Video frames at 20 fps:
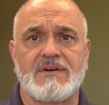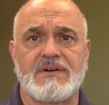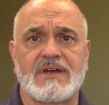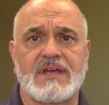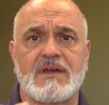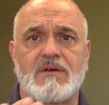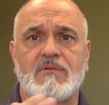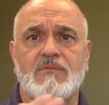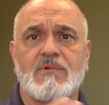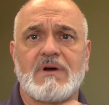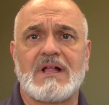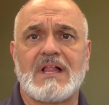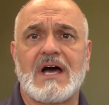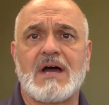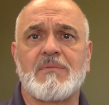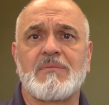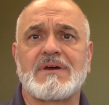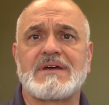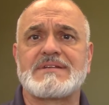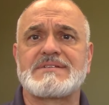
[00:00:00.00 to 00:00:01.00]
okay, well,
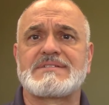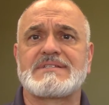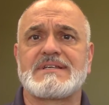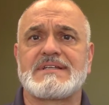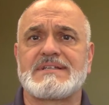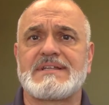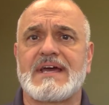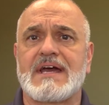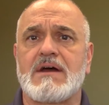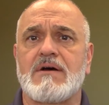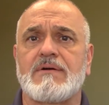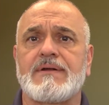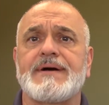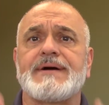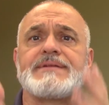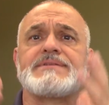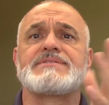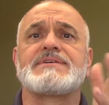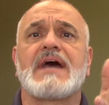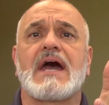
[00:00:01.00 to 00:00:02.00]
I'm going to sit down
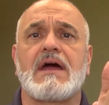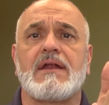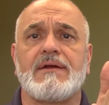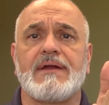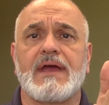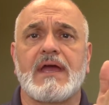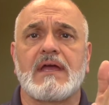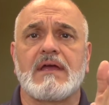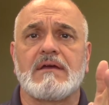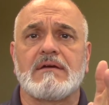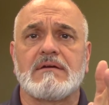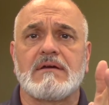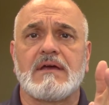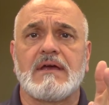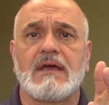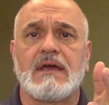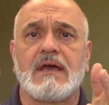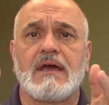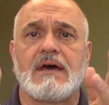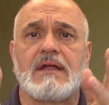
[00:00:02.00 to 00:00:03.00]
on Saturday
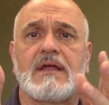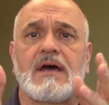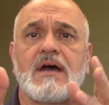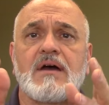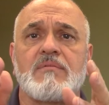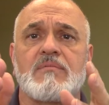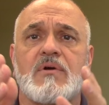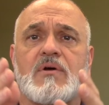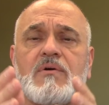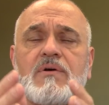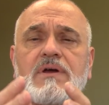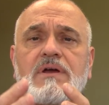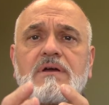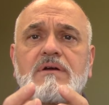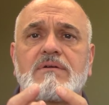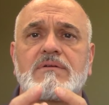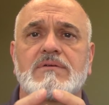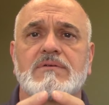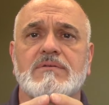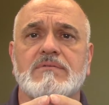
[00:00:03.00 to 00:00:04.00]
and I'm
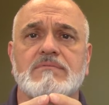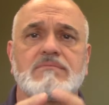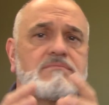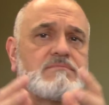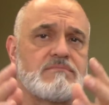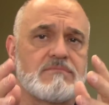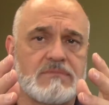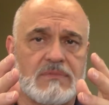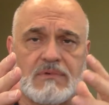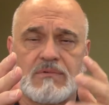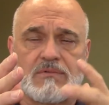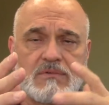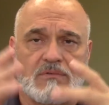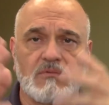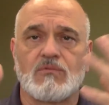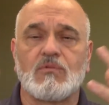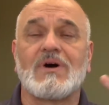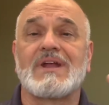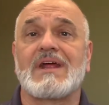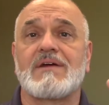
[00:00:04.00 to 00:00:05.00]
going to
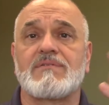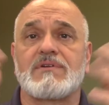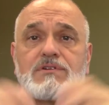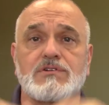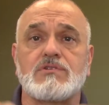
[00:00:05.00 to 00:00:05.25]
whatever,